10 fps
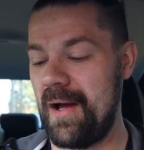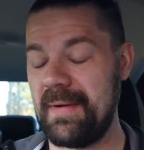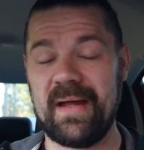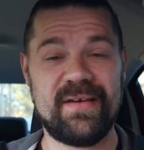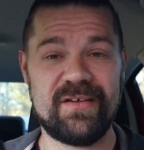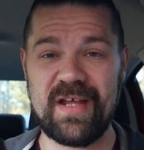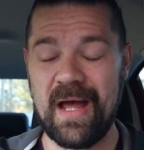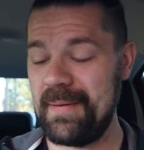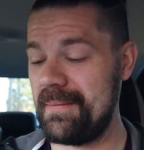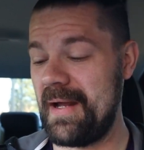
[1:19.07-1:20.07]
I'm not
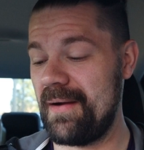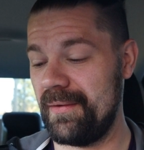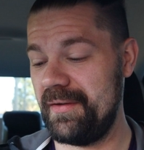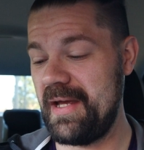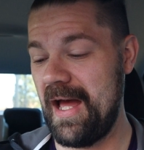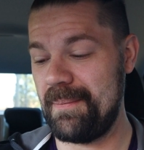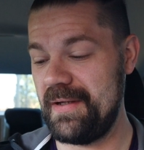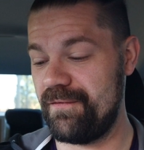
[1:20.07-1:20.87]
dishappy, I'm not really happy.